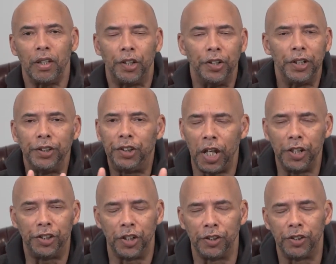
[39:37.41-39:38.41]
Good
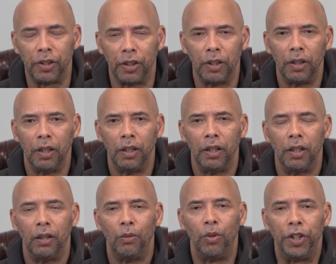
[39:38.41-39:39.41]
intentions
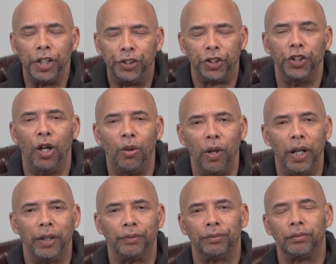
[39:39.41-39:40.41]
will get you
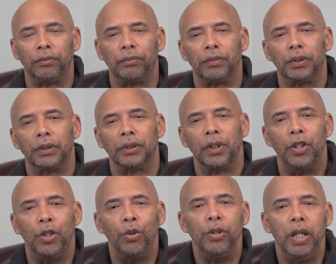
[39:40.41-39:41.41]
nowhere.
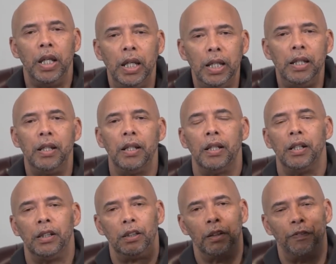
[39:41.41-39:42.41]
You need
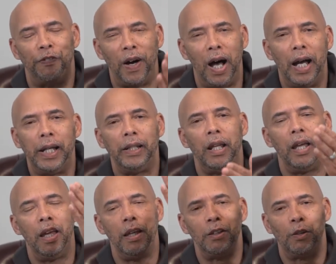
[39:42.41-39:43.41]
to find
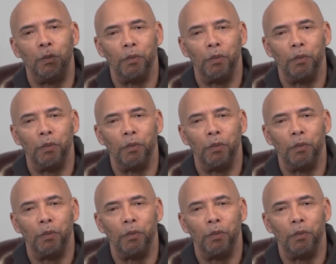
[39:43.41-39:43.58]
a